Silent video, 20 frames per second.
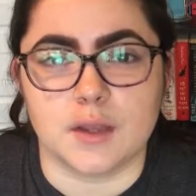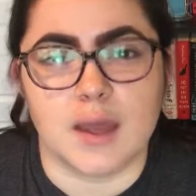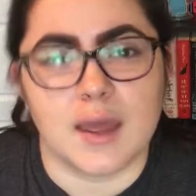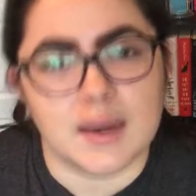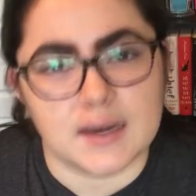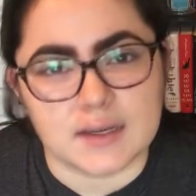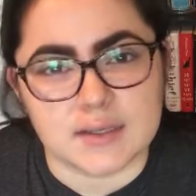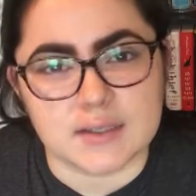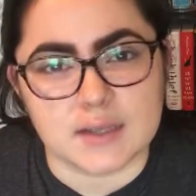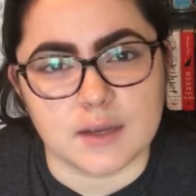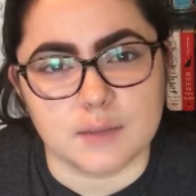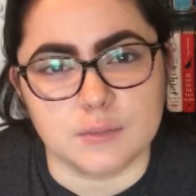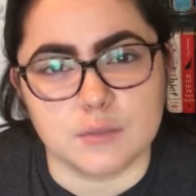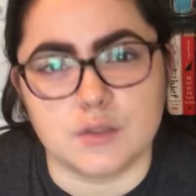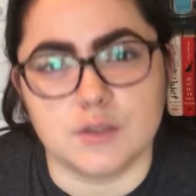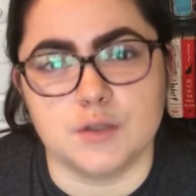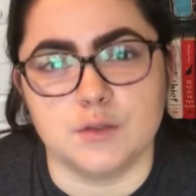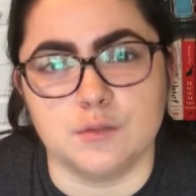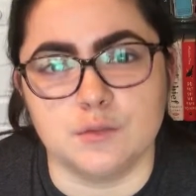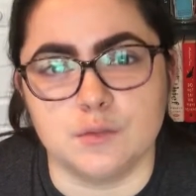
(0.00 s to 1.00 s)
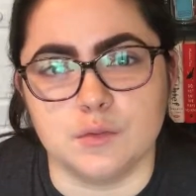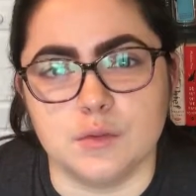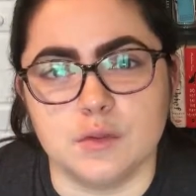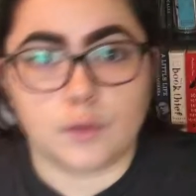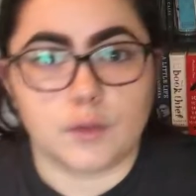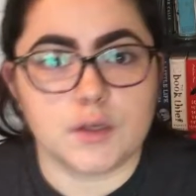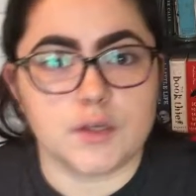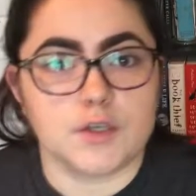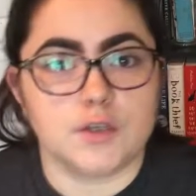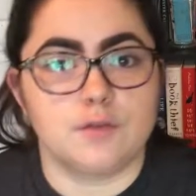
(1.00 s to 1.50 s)
it anytime soon.
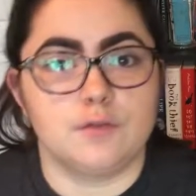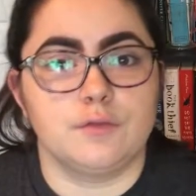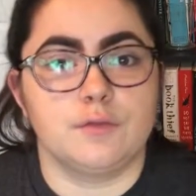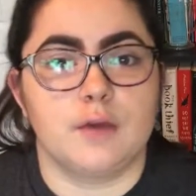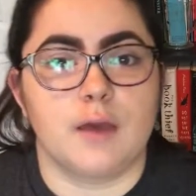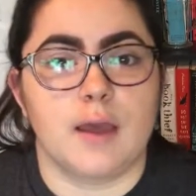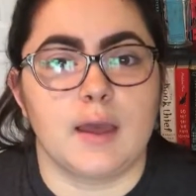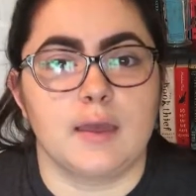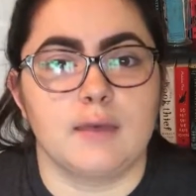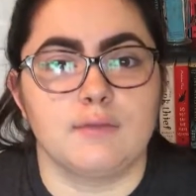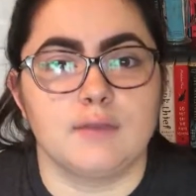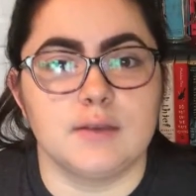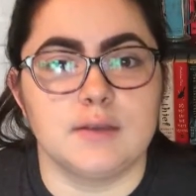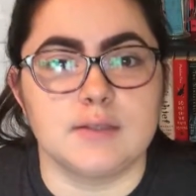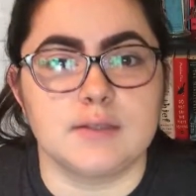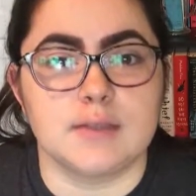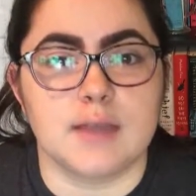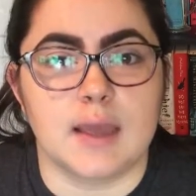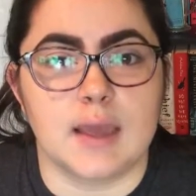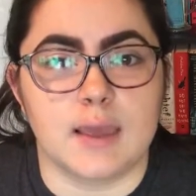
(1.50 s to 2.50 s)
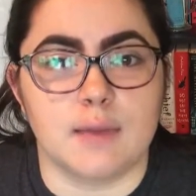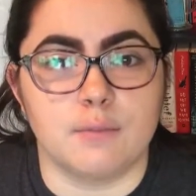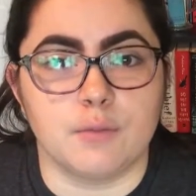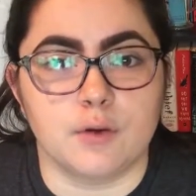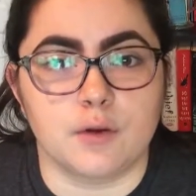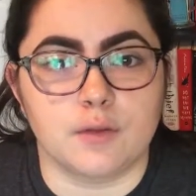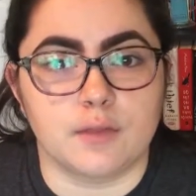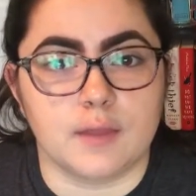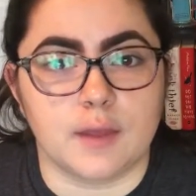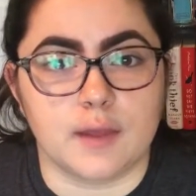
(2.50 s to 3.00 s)
Question five is a
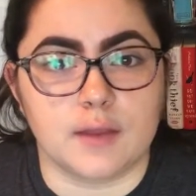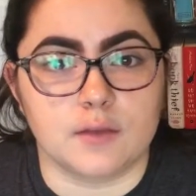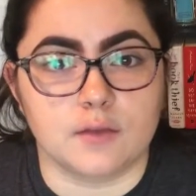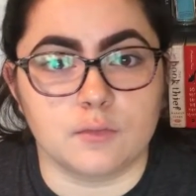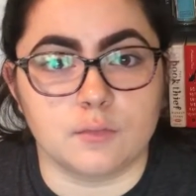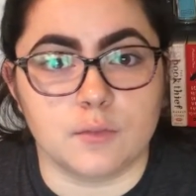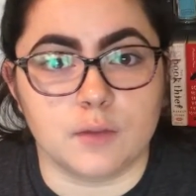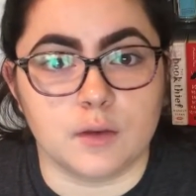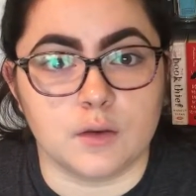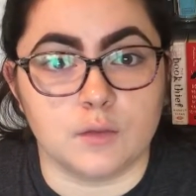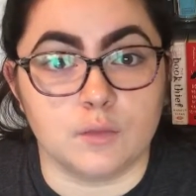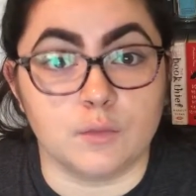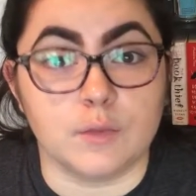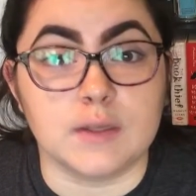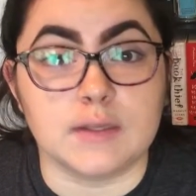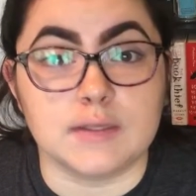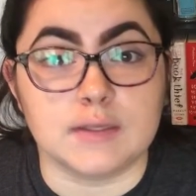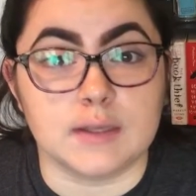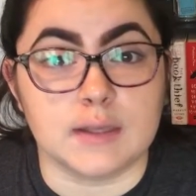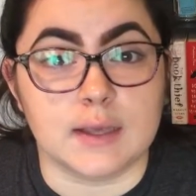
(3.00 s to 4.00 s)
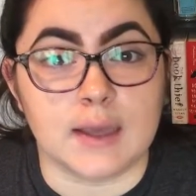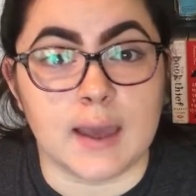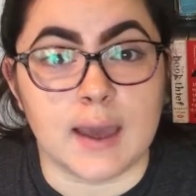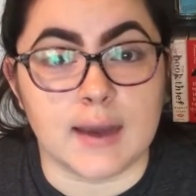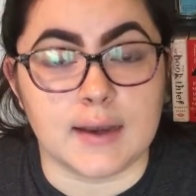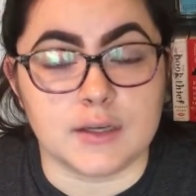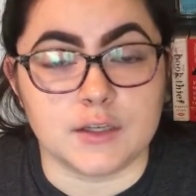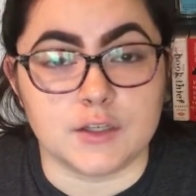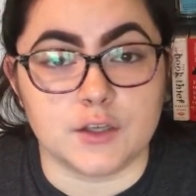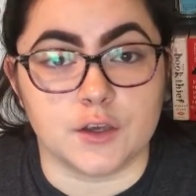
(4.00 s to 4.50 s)
book that's been recently
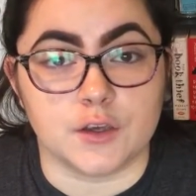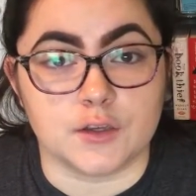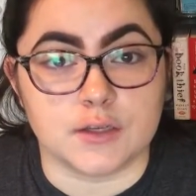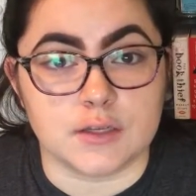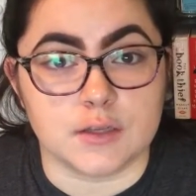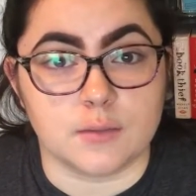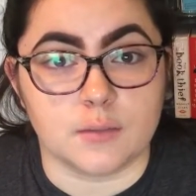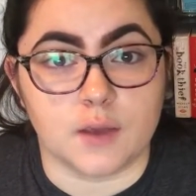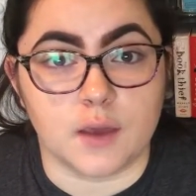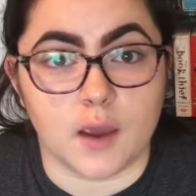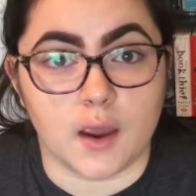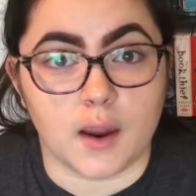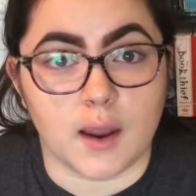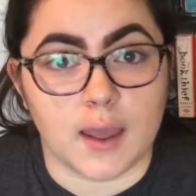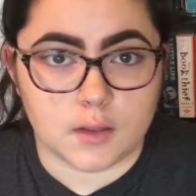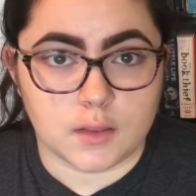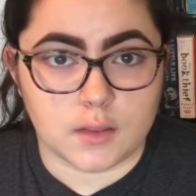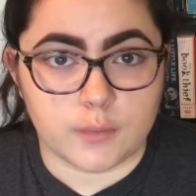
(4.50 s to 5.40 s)
added to your TBR.